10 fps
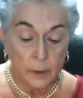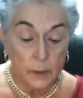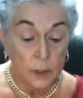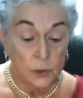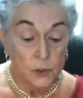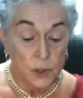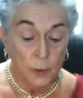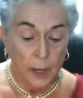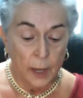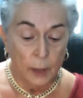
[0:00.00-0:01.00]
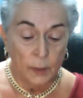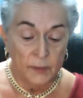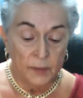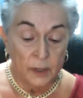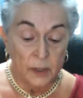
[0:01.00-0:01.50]
Jonah,
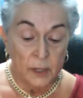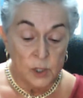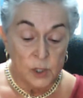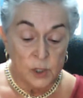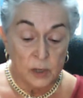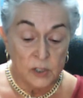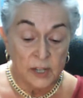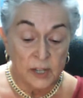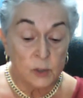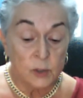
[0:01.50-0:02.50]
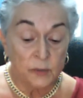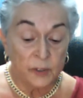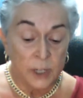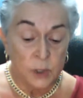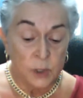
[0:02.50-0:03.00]
however, started out to
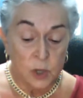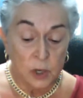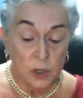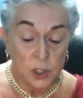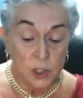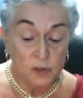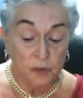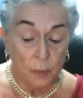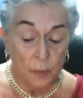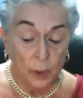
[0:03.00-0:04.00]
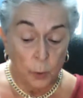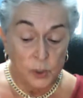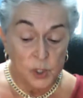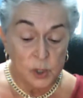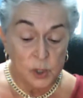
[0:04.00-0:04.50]
flee to Tarshish from the
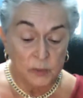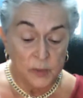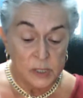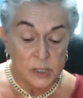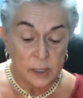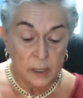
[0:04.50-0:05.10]
Lord's service.